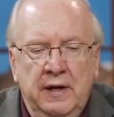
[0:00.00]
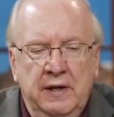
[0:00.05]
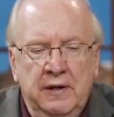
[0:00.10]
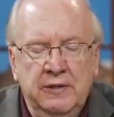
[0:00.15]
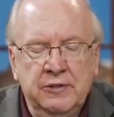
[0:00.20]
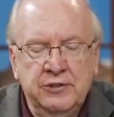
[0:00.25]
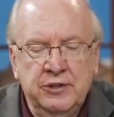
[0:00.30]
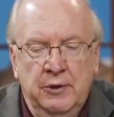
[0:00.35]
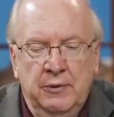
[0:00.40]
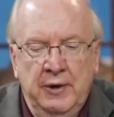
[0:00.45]

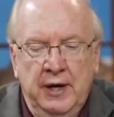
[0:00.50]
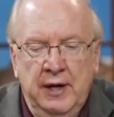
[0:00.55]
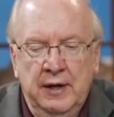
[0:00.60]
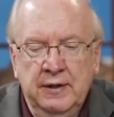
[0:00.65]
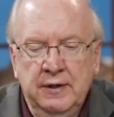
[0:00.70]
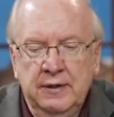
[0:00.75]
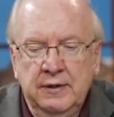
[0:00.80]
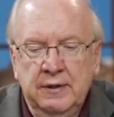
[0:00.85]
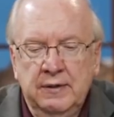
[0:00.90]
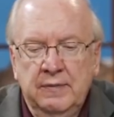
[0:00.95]

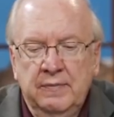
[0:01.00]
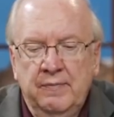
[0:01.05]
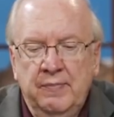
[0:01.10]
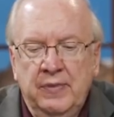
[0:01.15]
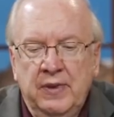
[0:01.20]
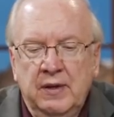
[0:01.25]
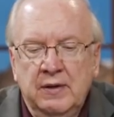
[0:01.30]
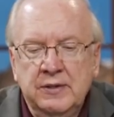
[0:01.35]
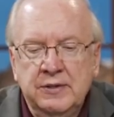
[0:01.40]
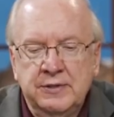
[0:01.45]
Joanne,
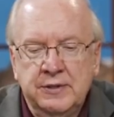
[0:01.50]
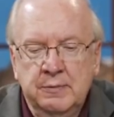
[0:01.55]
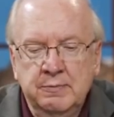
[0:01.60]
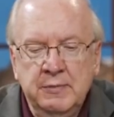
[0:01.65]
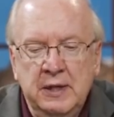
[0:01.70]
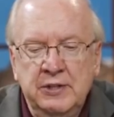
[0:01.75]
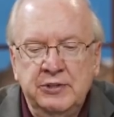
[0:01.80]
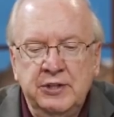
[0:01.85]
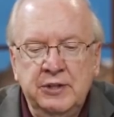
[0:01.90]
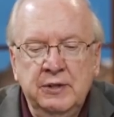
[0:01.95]

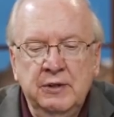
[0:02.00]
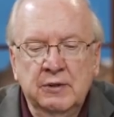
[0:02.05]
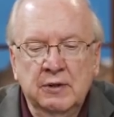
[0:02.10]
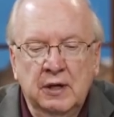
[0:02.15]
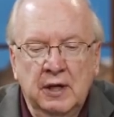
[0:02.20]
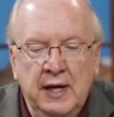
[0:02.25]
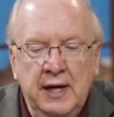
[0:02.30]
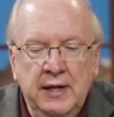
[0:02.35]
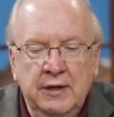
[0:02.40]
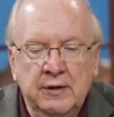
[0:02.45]
submit to
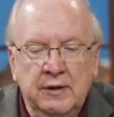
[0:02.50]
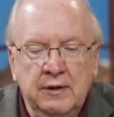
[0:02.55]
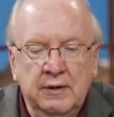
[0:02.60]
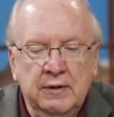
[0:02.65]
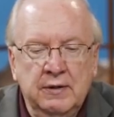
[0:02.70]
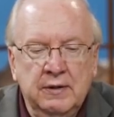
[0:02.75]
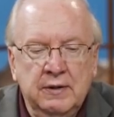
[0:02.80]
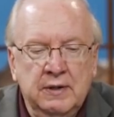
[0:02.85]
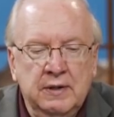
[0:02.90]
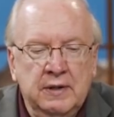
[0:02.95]
your
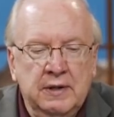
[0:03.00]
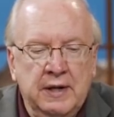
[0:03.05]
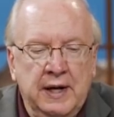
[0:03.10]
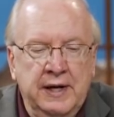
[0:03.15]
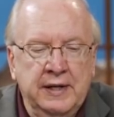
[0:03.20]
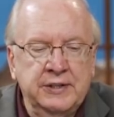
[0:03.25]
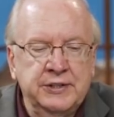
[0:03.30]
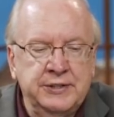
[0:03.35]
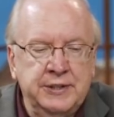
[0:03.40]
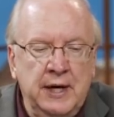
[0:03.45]
leader
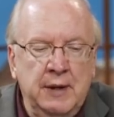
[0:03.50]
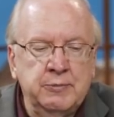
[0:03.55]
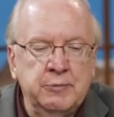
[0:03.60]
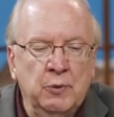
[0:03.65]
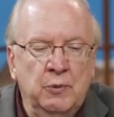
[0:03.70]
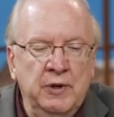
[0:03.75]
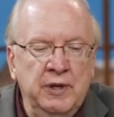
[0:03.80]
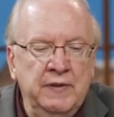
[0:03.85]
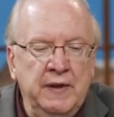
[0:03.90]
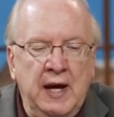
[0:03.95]

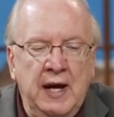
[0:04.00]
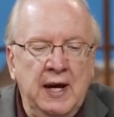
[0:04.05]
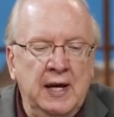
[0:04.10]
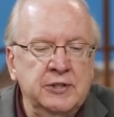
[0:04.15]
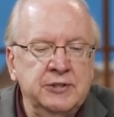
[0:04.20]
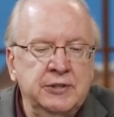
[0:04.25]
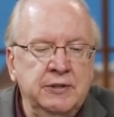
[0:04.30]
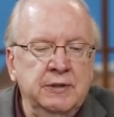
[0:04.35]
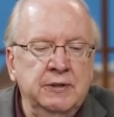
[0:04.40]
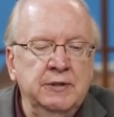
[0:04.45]
except when they
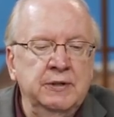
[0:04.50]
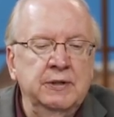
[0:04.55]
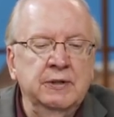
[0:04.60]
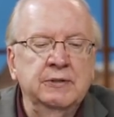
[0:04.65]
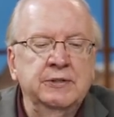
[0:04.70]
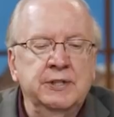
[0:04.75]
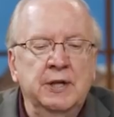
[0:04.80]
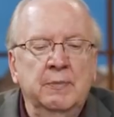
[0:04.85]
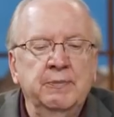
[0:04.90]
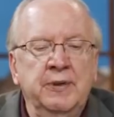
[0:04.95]
ask you to
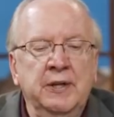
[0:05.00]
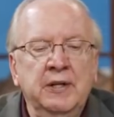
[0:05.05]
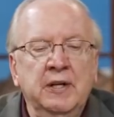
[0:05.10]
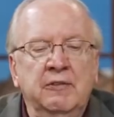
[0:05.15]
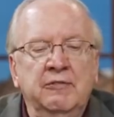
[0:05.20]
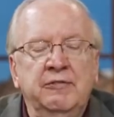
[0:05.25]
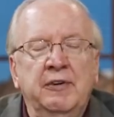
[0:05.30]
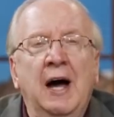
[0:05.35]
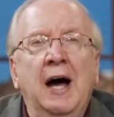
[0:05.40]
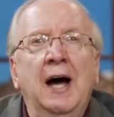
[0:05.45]
do
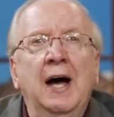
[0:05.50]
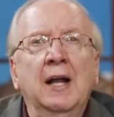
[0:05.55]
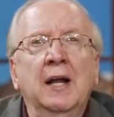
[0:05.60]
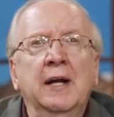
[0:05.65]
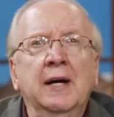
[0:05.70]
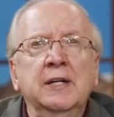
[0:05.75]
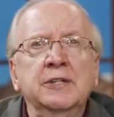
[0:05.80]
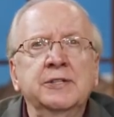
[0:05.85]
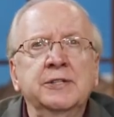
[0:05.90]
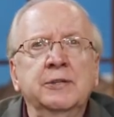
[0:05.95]
something that
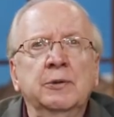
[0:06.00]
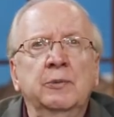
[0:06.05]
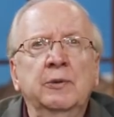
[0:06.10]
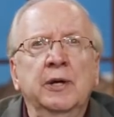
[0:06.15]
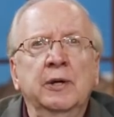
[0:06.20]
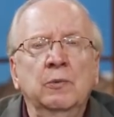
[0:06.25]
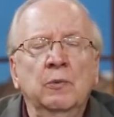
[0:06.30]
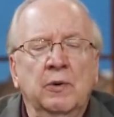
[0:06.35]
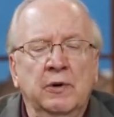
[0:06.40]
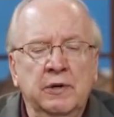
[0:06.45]
violates the
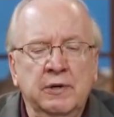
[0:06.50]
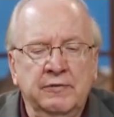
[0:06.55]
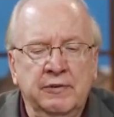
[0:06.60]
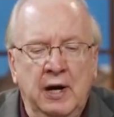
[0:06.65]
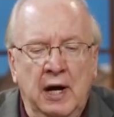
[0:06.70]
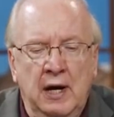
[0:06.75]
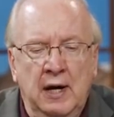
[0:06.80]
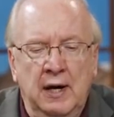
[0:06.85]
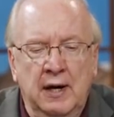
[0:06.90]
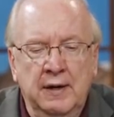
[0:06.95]
written Word
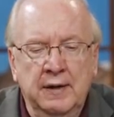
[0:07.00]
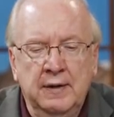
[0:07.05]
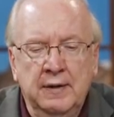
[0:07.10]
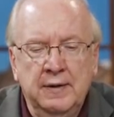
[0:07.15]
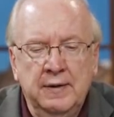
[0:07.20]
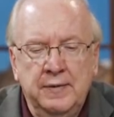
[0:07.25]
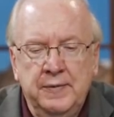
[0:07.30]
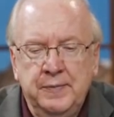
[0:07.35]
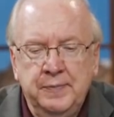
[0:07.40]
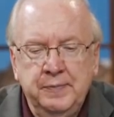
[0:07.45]
of God.
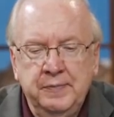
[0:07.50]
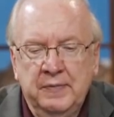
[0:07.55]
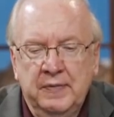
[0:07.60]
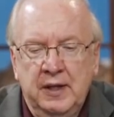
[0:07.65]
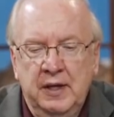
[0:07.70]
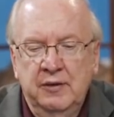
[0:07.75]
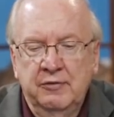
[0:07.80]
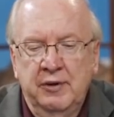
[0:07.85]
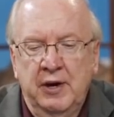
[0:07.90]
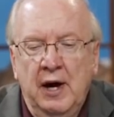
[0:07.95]

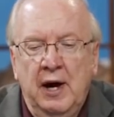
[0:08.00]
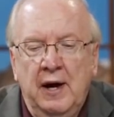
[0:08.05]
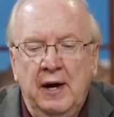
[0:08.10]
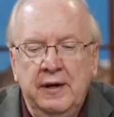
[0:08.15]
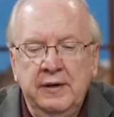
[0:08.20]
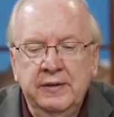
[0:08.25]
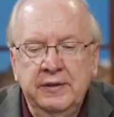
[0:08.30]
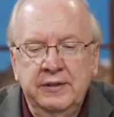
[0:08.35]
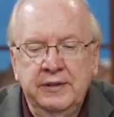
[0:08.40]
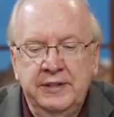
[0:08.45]
If
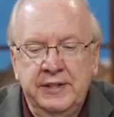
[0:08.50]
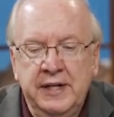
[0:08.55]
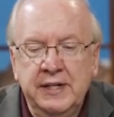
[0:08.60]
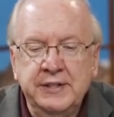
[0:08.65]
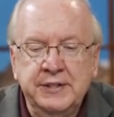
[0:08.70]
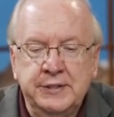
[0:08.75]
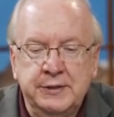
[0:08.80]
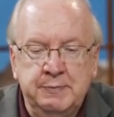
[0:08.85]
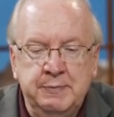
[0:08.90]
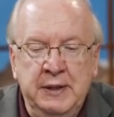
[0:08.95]
God
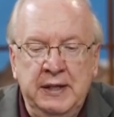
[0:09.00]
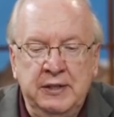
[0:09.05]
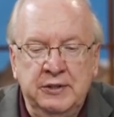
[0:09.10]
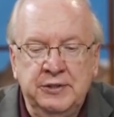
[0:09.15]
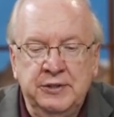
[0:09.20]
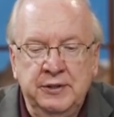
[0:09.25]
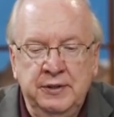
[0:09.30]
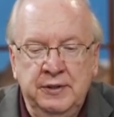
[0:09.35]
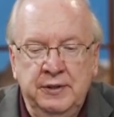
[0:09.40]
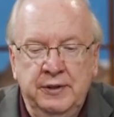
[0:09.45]
did
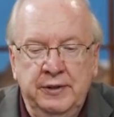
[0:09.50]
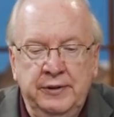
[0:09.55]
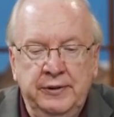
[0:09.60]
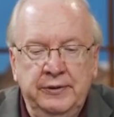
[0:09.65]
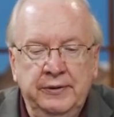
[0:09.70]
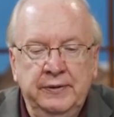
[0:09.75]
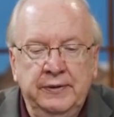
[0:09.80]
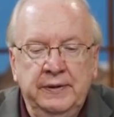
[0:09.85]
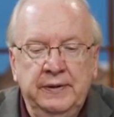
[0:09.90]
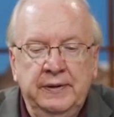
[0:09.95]
speak to
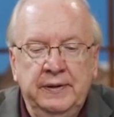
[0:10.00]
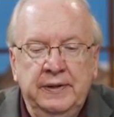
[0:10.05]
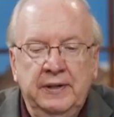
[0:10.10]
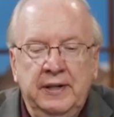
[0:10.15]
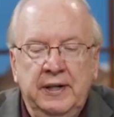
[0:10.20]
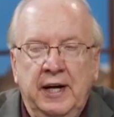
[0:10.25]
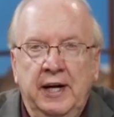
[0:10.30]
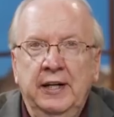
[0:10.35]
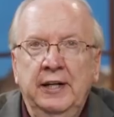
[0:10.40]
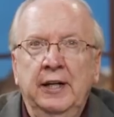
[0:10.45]
you
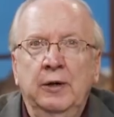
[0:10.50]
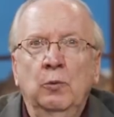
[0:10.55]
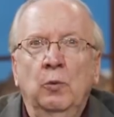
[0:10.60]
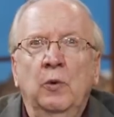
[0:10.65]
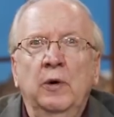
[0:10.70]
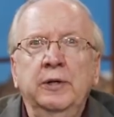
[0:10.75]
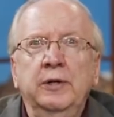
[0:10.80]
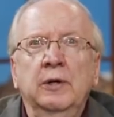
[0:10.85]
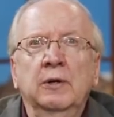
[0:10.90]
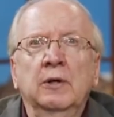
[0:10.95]
and
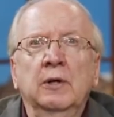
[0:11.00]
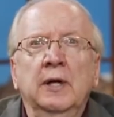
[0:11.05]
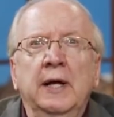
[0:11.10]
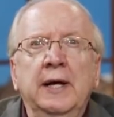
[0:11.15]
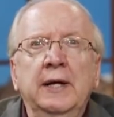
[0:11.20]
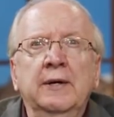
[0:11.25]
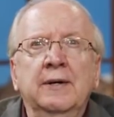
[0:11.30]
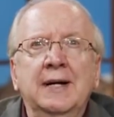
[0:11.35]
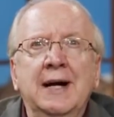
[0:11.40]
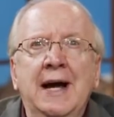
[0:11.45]
then what your
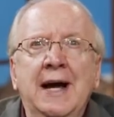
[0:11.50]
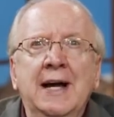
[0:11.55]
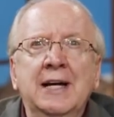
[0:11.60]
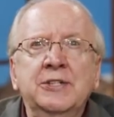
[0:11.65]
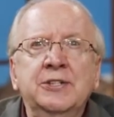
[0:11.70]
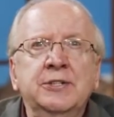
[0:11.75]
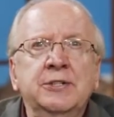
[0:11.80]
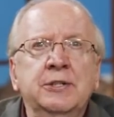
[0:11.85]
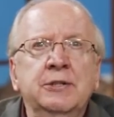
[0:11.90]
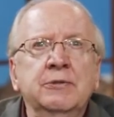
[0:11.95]
leader
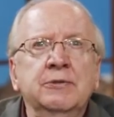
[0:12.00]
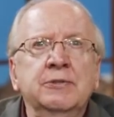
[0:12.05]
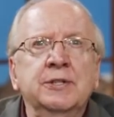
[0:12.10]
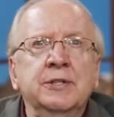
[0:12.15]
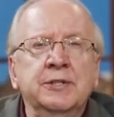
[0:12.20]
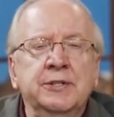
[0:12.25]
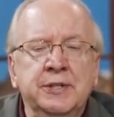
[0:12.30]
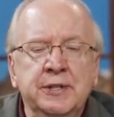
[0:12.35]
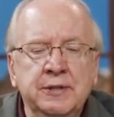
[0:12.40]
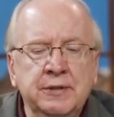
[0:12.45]
asked you
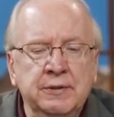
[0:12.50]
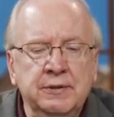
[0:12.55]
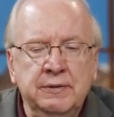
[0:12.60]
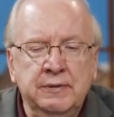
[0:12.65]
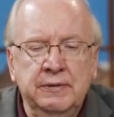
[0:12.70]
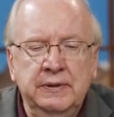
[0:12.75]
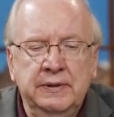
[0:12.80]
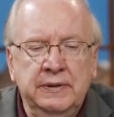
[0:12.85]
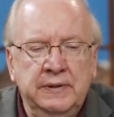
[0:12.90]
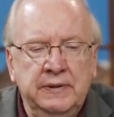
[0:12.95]
to
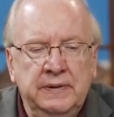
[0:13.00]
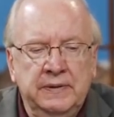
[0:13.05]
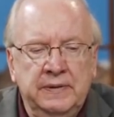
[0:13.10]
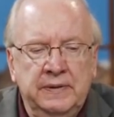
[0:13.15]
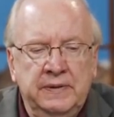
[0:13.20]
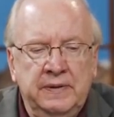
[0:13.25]
do